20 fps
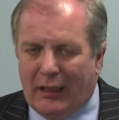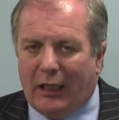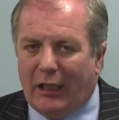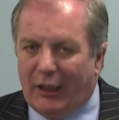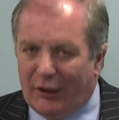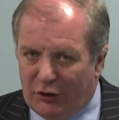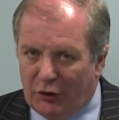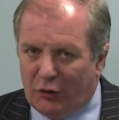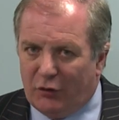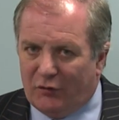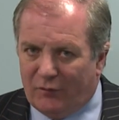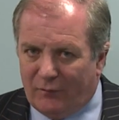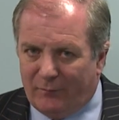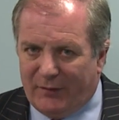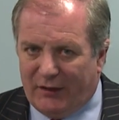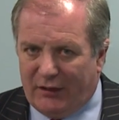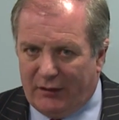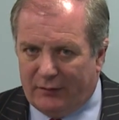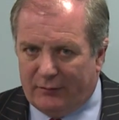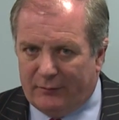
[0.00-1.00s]
I know you've
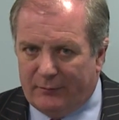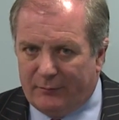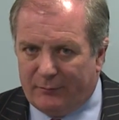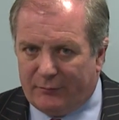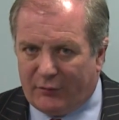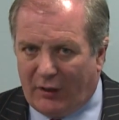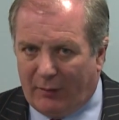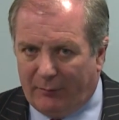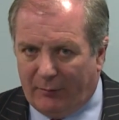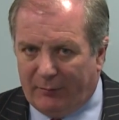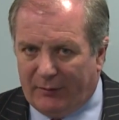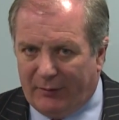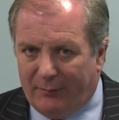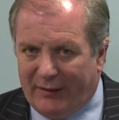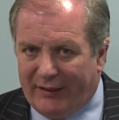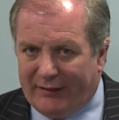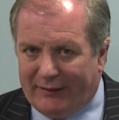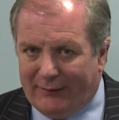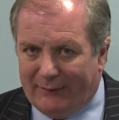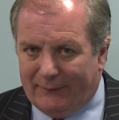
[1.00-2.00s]
been probably
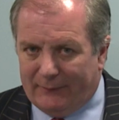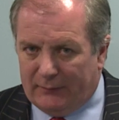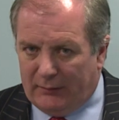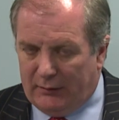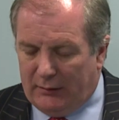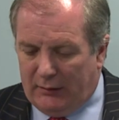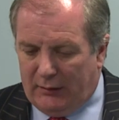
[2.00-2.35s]
making